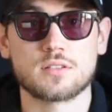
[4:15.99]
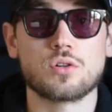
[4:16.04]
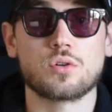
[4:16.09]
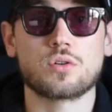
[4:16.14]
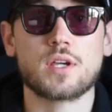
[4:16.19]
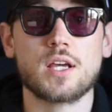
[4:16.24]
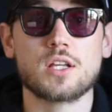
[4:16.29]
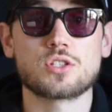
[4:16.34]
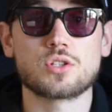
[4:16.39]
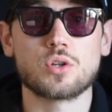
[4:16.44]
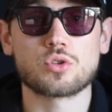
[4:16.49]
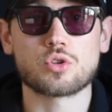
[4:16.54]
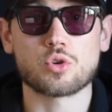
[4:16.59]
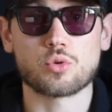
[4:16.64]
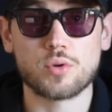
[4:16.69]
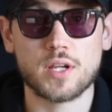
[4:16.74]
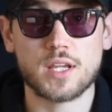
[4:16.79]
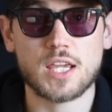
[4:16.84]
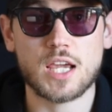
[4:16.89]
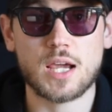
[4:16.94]
Okay, so to
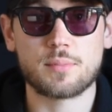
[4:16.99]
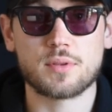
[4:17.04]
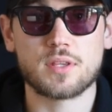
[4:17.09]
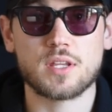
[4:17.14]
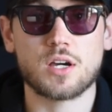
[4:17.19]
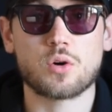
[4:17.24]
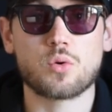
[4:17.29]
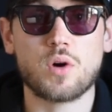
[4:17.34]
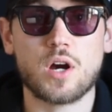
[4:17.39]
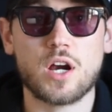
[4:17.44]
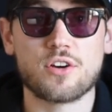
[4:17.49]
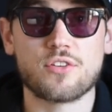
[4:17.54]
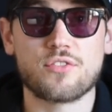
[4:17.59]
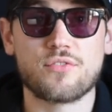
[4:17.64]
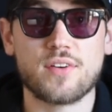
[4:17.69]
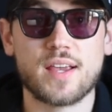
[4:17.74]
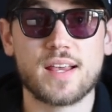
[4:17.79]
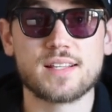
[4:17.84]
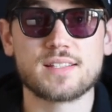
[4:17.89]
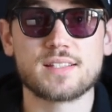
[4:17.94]
recap the acquire
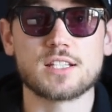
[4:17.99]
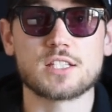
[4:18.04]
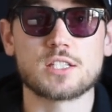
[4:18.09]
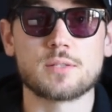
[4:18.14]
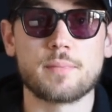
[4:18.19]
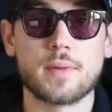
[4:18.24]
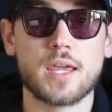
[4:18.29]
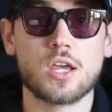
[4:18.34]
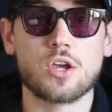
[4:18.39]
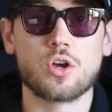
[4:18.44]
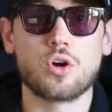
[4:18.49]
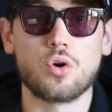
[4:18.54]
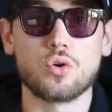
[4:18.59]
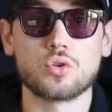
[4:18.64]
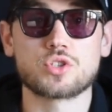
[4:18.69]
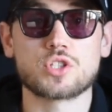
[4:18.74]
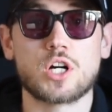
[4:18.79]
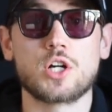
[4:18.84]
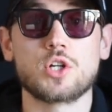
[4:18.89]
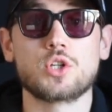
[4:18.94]
phase, its main goals
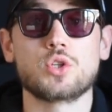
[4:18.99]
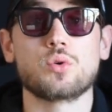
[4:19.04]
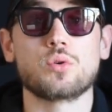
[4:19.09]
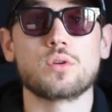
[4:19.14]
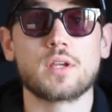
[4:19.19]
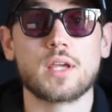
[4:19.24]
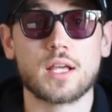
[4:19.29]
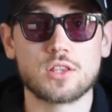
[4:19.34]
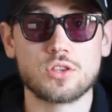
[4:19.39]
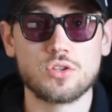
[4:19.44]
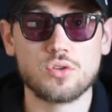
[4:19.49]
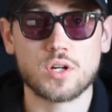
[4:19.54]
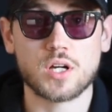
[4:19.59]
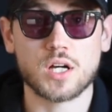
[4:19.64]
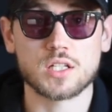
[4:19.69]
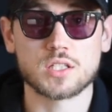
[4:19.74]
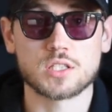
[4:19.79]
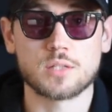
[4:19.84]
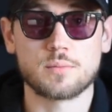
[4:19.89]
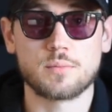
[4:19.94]
are to get new
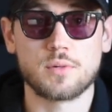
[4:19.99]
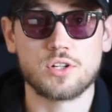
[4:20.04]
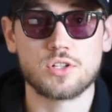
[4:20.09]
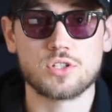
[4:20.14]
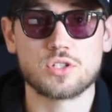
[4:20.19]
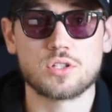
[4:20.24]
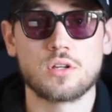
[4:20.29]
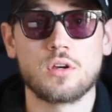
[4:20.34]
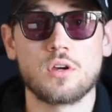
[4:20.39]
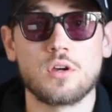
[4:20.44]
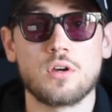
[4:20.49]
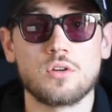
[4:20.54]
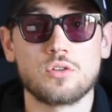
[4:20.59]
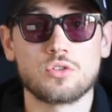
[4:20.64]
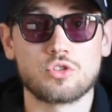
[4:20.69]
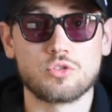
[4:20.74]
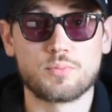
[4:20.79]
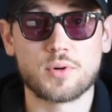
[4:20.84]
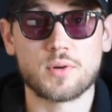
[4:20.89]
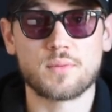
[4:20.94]
customers, to
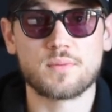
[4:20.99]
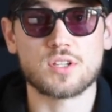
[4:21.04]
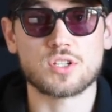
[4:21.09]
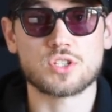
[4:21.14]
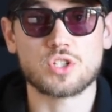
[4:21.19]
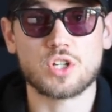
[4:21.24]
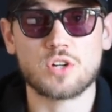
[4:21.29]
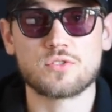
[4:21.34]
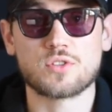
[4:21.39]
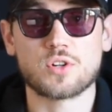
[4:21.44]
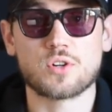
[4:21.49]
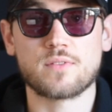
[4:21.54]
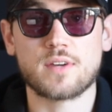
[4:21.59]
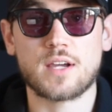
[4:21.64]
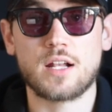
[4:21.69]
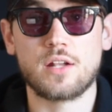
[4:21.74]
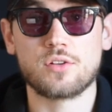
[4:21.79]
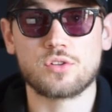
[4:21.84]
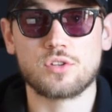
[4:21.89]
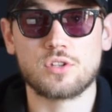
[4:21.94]
prove the software
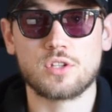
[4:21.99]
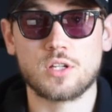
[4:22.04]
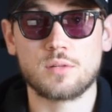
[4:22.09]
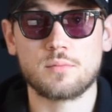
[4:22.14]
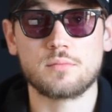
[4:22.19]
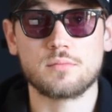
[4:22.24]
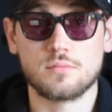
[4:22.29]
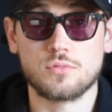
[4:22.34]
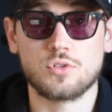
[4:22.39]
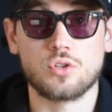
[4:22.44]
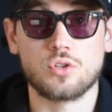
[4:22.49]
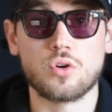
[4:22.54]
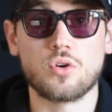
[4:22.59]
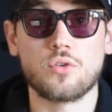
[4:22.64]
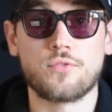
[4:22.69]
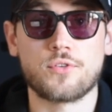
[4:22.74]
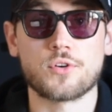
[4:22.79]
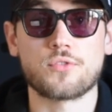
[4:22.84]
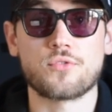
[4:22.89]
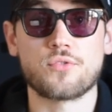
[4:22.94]
value to them,
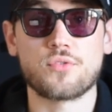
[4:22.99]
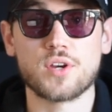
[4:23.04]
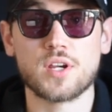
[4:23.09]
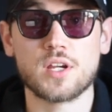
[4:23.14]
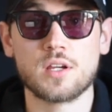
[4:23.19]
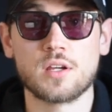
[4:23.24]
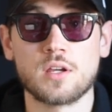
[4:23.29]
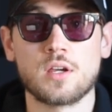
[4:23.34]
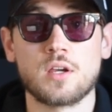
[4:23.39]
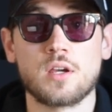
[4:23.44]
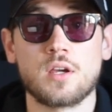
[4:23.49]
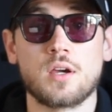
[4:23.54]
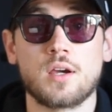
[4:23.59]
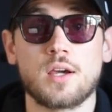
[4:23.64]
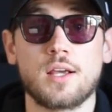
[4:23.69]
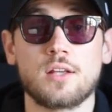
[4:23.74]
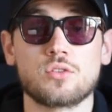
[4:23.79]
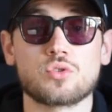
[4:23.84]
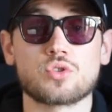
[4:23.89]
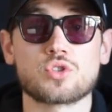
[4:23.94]
for free,
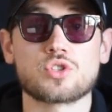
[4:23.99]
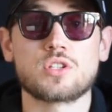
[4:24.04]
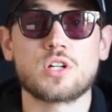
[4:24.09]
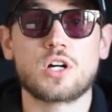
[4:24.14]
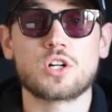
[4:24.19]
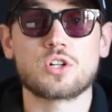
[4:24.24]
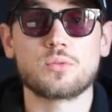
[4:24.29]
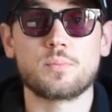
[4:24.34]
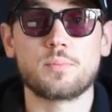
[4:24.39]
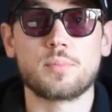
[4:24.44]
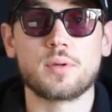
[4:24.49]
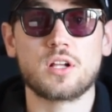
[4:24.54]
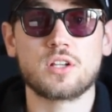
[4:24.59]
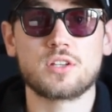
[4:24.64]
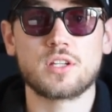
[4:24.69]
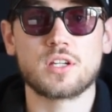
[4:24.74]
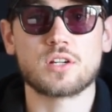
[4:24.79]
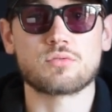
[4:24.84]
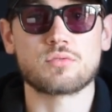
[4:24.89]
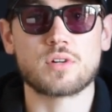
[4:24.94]
and to start
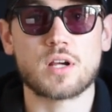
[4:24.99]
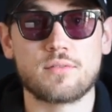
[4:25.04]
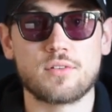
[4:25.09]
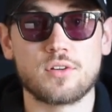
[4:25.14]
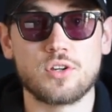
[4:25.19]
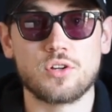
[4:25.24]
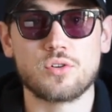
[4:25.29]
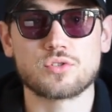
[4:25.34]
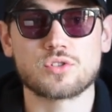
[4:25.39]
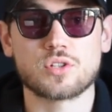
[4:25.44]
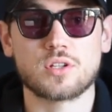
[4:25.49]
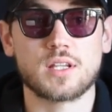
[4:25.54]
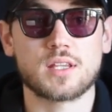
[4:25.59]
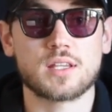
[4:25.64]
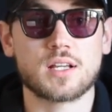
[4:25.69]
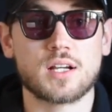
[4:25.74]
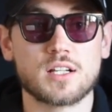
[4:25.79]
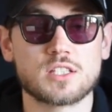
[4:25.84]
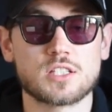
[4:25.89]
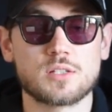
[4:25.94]
building revenue so that
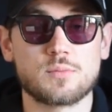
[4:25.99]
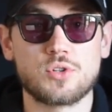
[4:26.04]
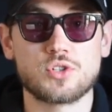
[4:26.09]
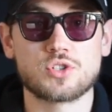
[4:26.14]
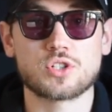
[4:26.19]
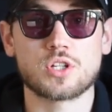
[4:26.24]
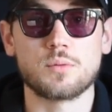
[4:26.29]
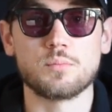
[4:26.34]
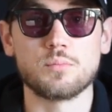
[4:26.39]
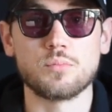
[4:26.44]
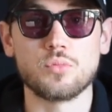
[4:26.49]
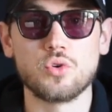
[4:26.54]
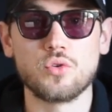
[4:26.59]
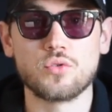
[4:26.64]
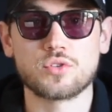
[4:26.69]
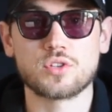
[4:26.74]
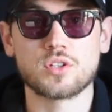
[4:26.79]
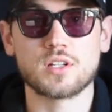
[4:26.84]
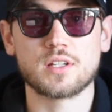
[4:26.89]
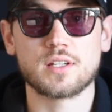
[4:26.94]
customers can move
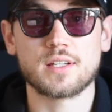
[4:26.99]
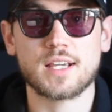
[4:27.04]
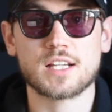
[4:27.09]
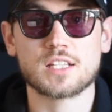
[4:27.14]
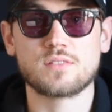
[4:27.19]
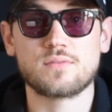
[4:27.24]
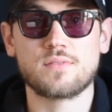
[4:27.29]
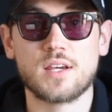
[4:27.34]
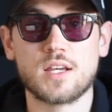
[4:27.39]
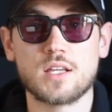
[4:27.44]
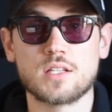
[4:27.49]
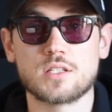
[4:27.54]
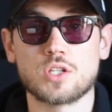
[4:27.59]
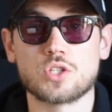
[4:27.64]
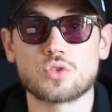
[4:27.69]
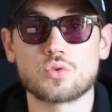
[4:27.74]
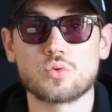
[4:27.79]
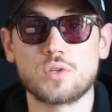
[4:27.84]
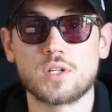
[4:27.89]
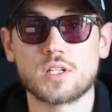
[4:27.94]
to the next phase as
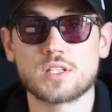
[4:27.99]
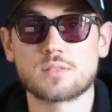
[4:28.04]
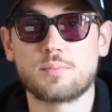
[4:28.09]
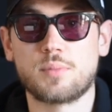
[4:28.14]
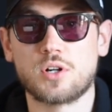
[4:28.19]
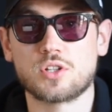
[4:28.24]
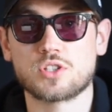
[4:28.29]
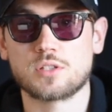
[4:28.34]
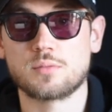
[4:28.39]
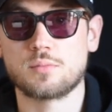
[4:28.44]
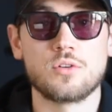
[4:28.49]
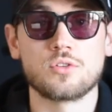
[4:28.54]
soon as possible.